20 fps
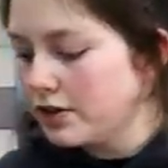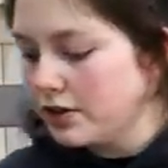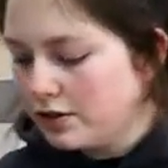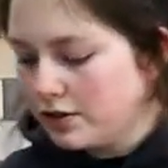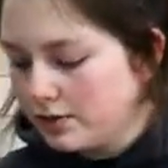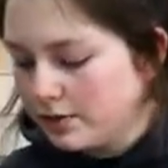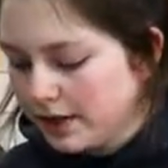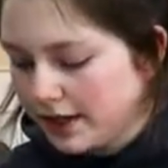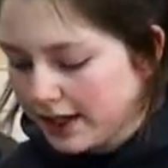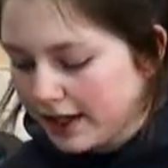just
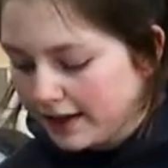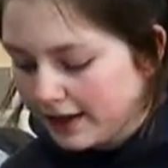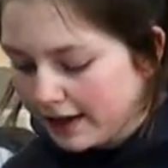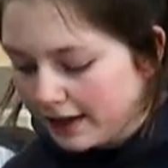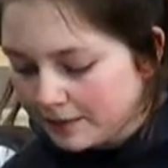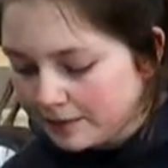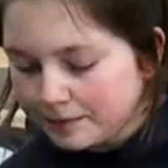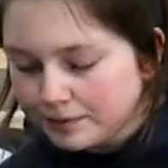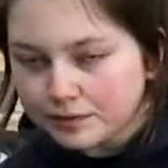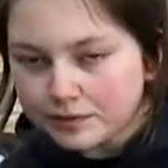so we get
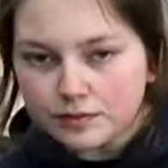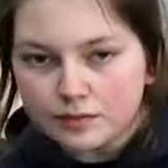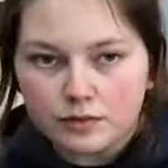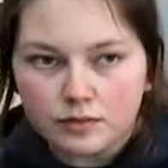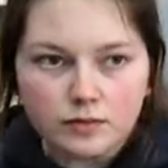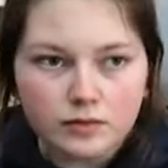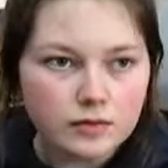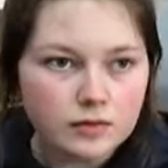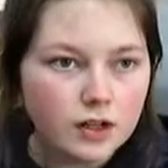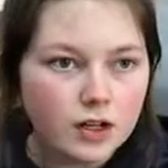that
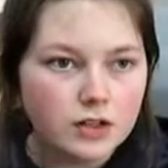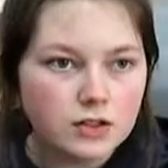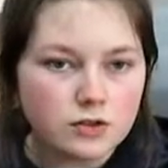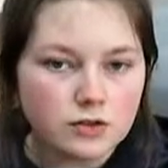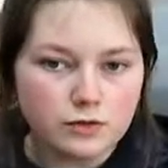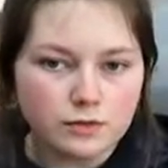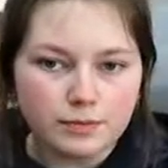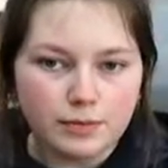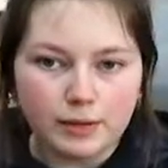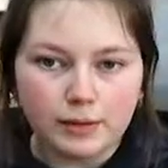
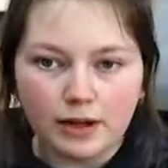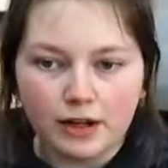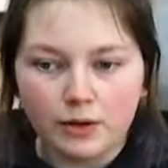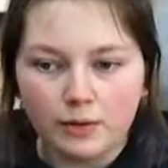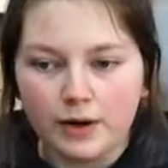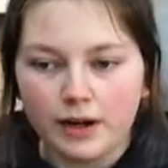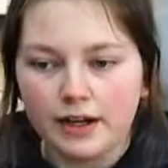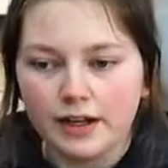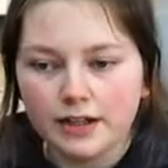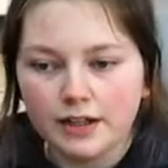sort of bubbling
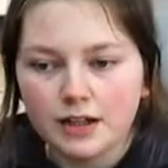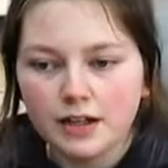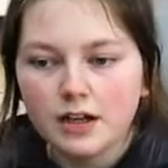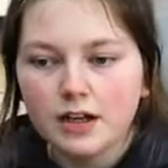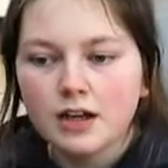away.